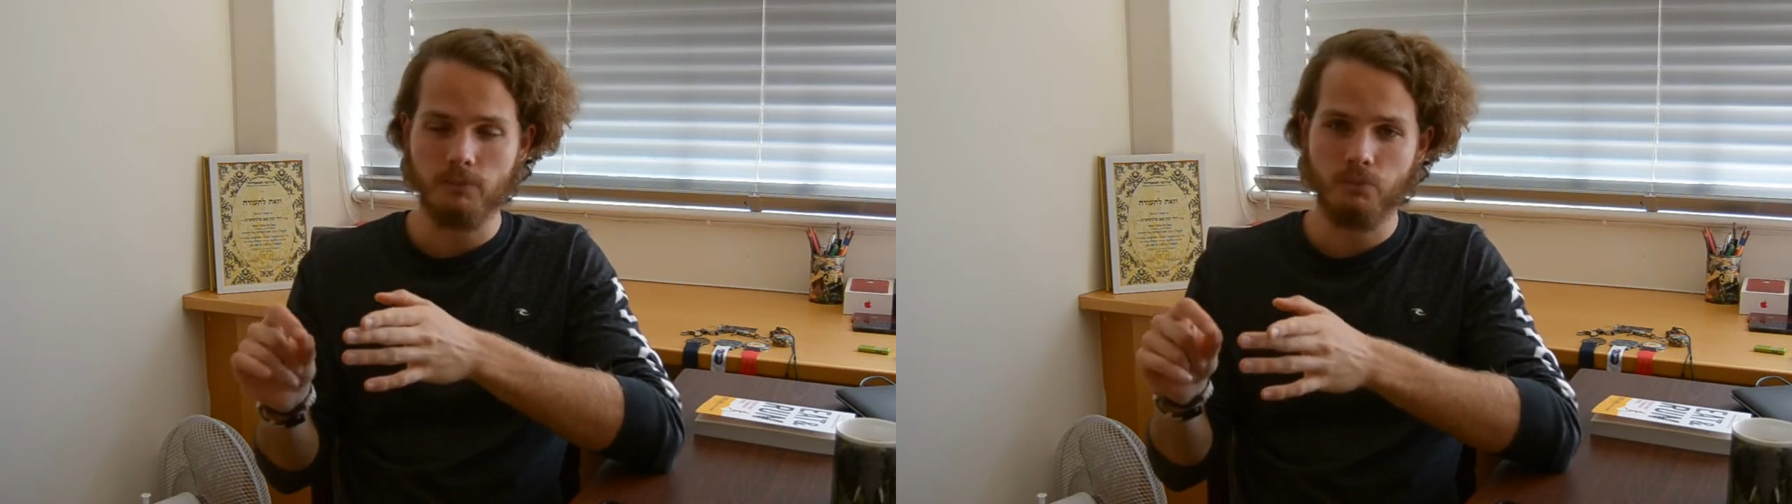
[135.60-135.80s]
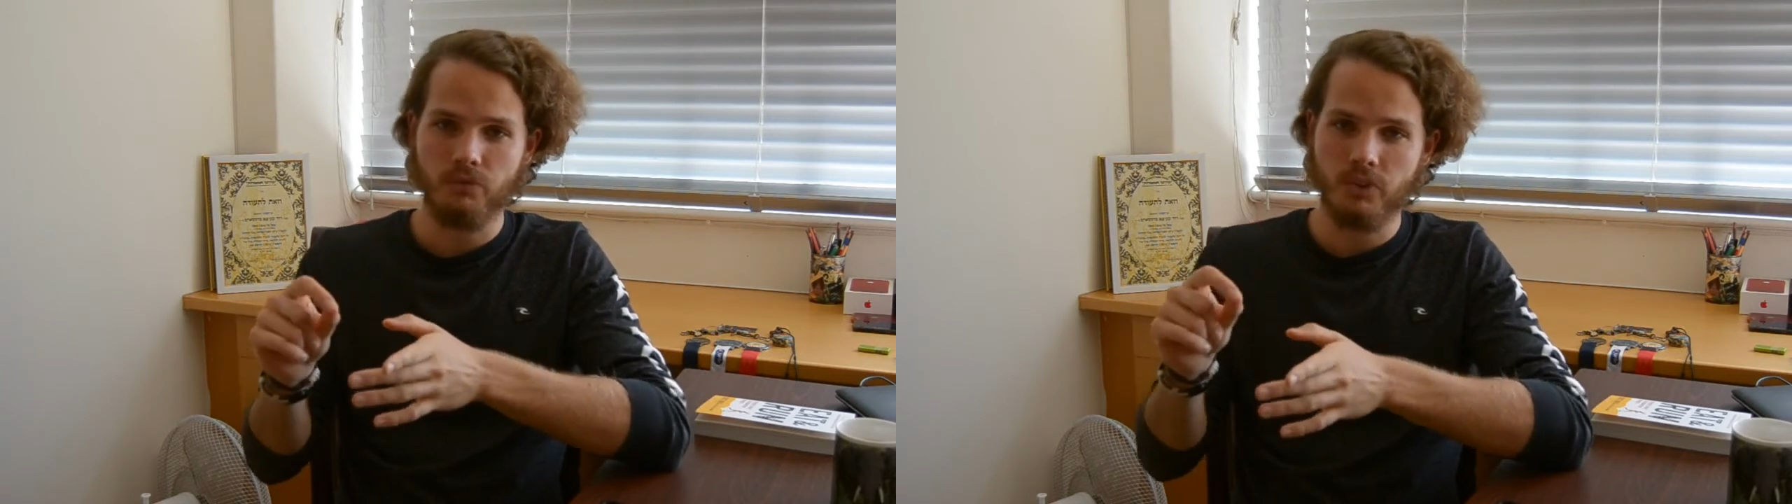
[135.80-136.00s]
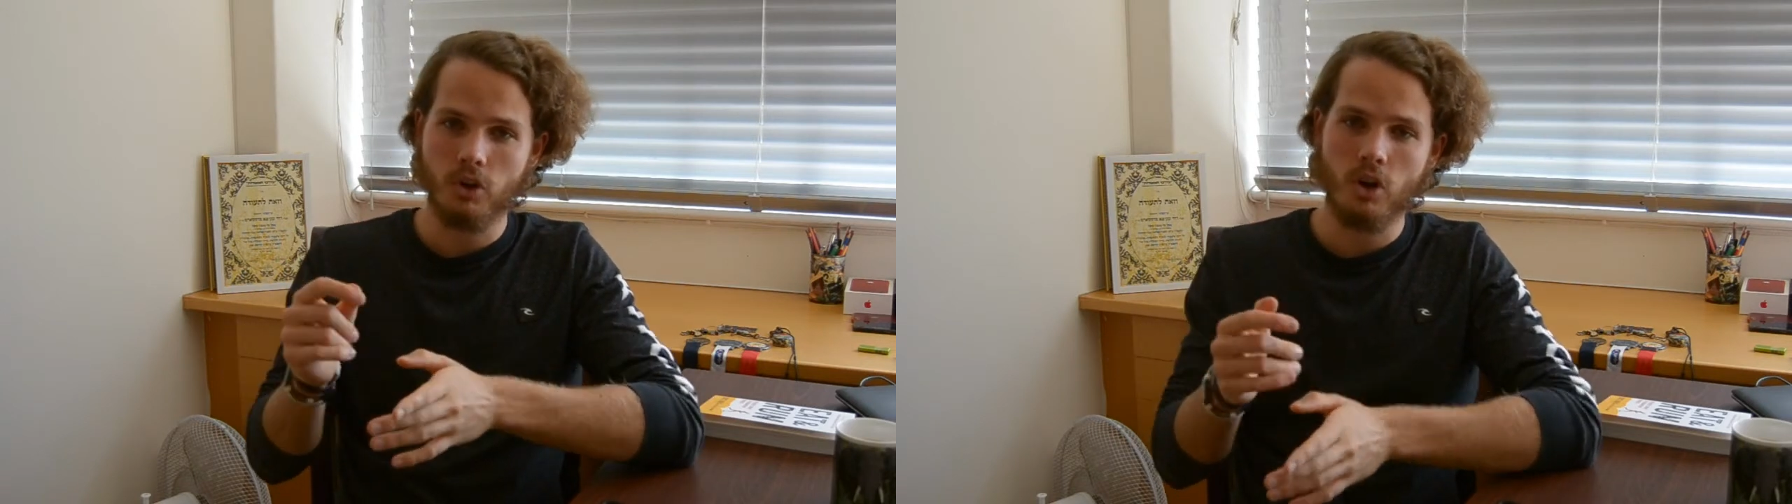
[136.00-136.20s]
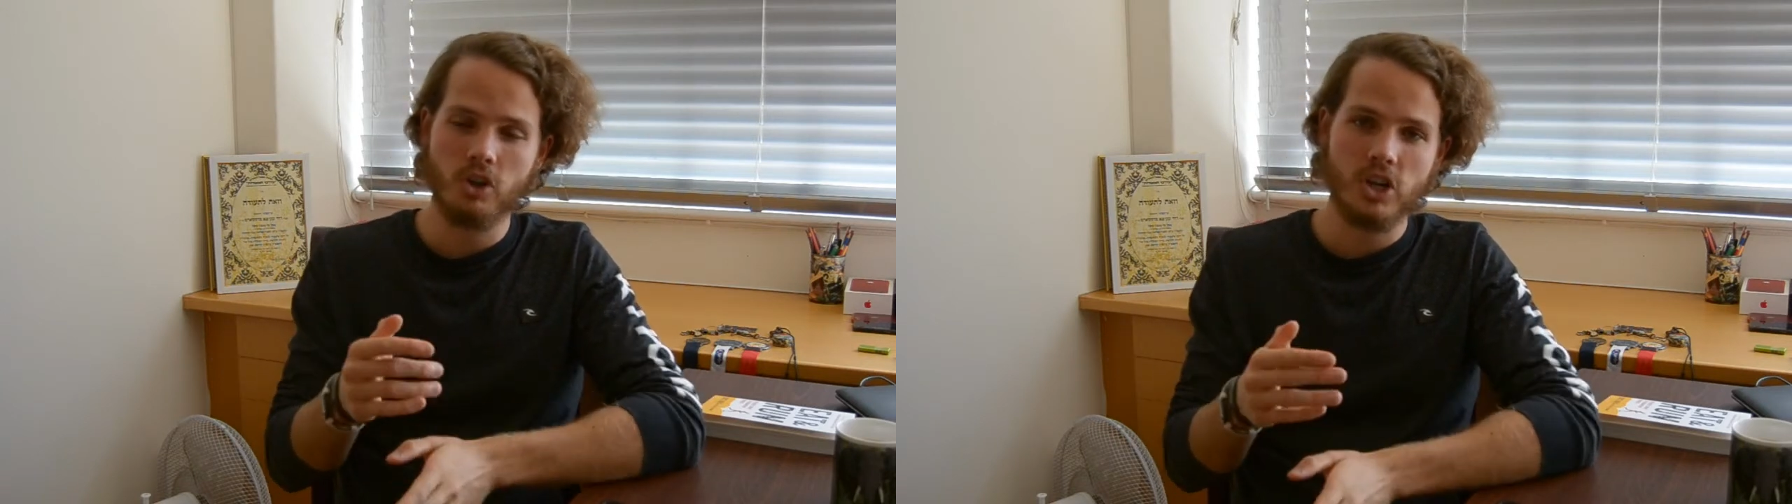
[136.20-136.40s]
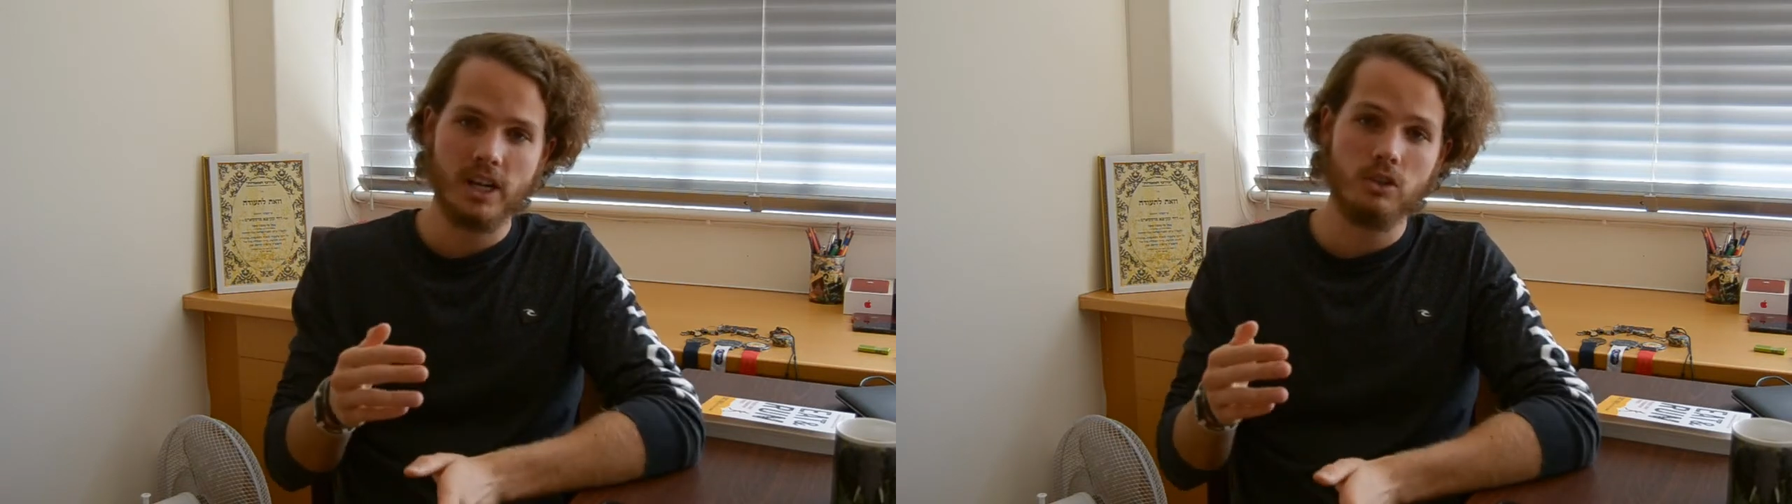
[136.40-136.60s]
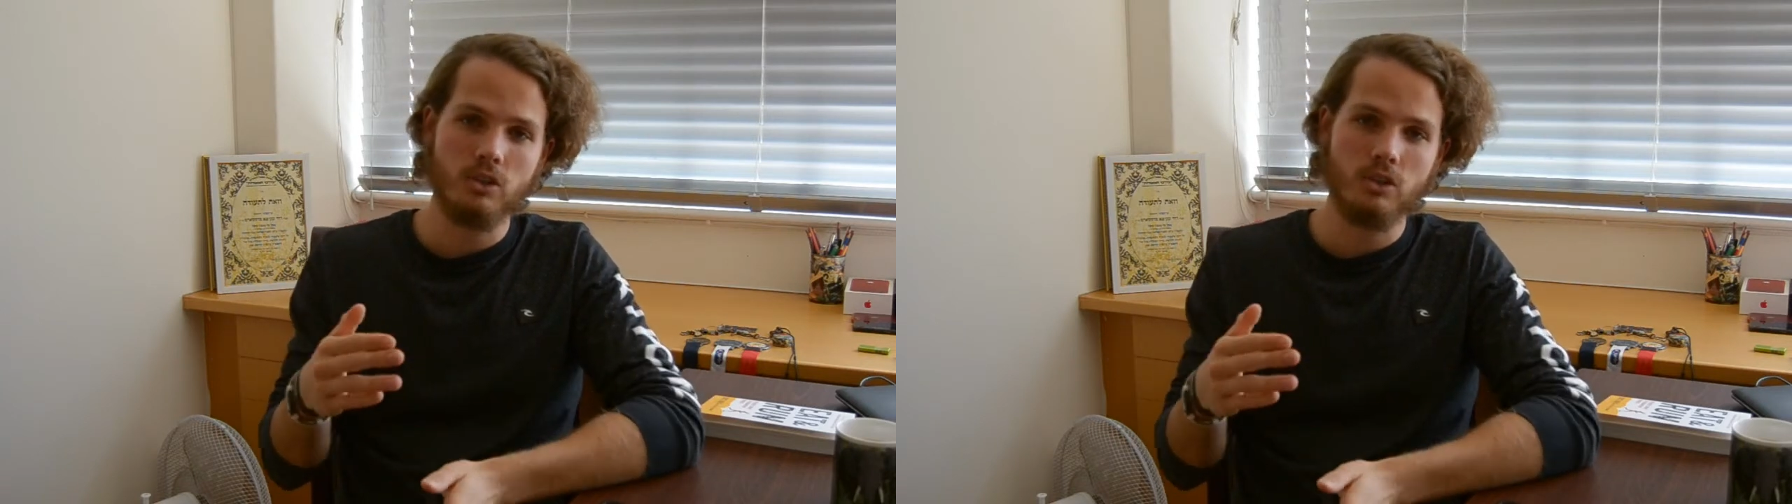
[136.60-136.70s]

The contract usually